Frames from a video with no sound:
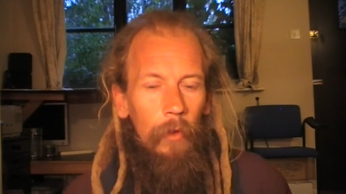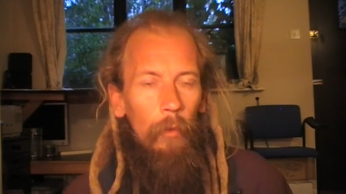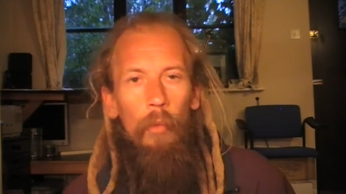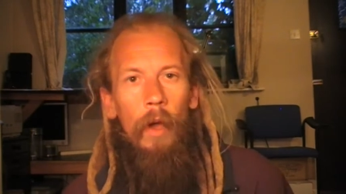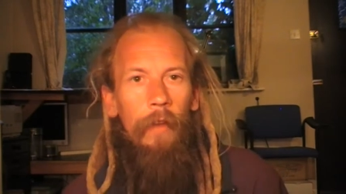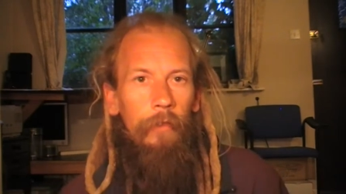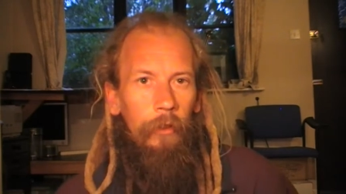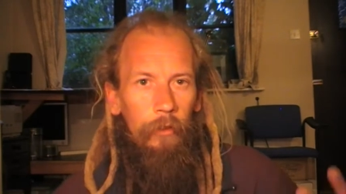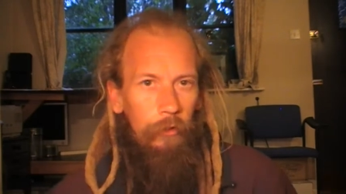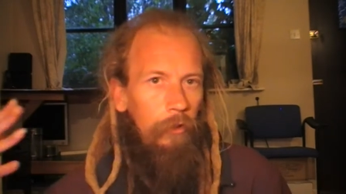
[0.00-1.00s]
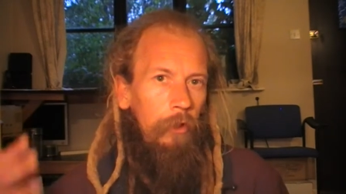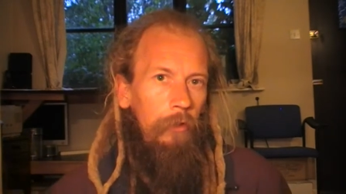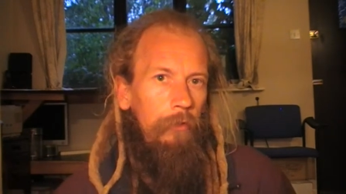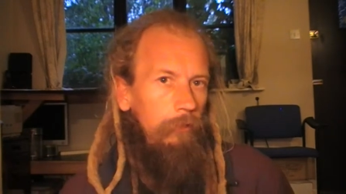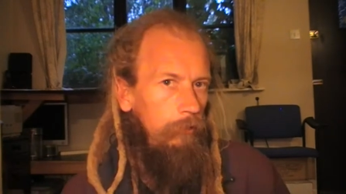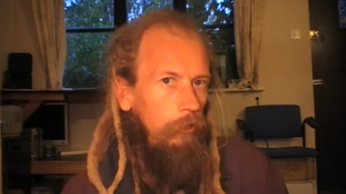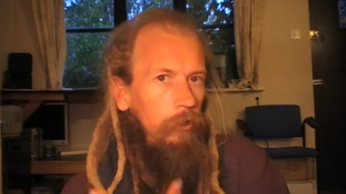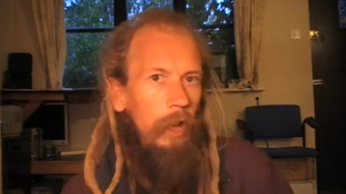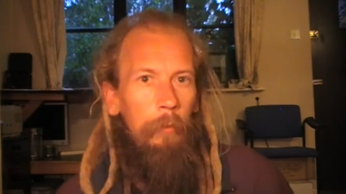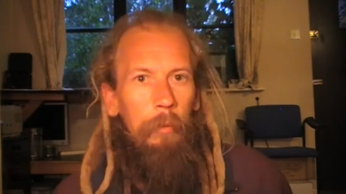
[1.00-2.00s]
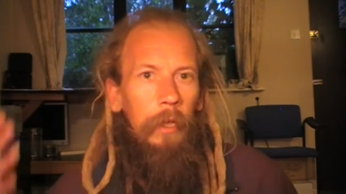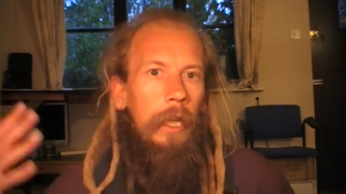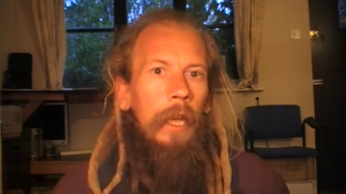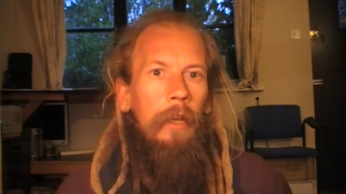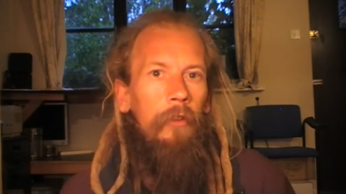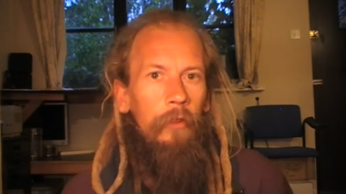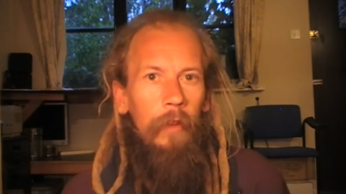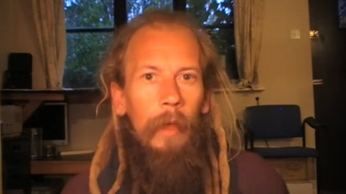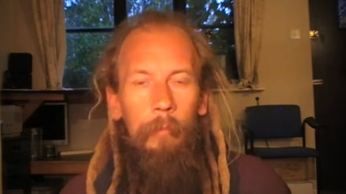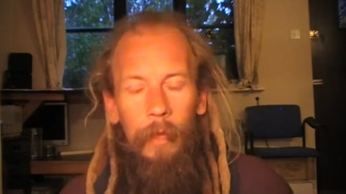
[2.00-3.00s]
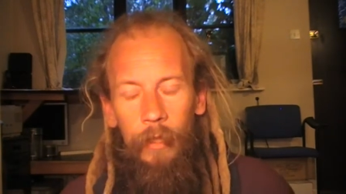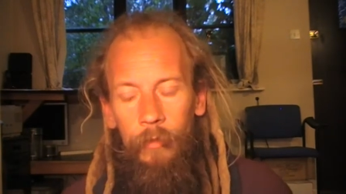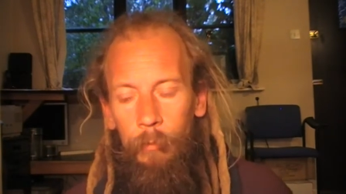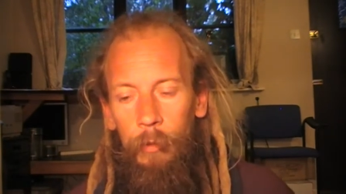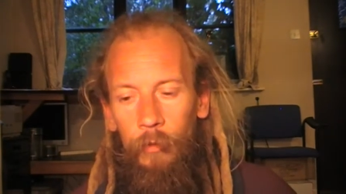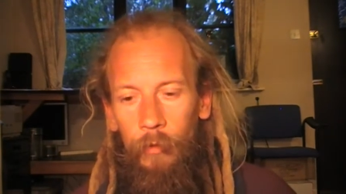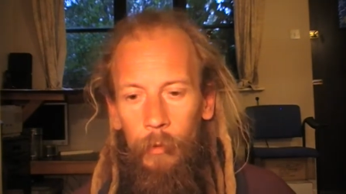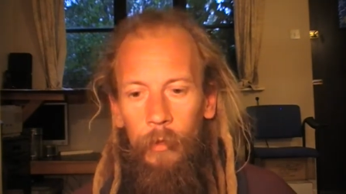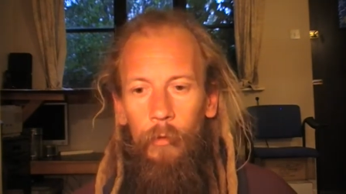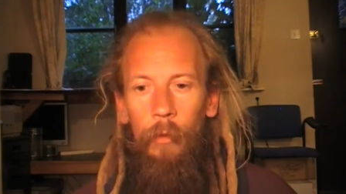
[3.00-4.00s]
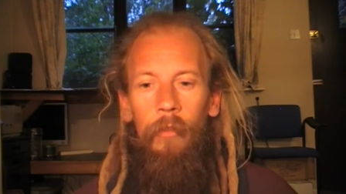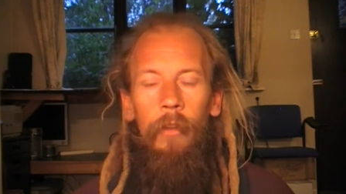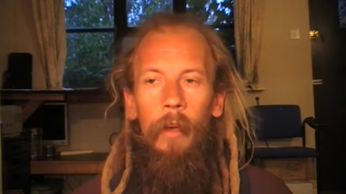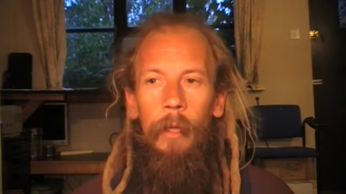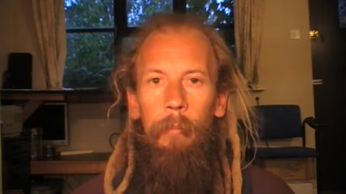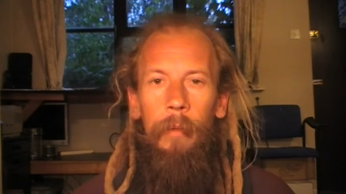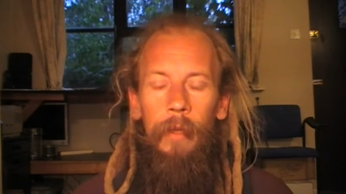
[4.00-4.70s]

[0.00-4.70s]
whatever sort of shape and connections that makes puts you into a type.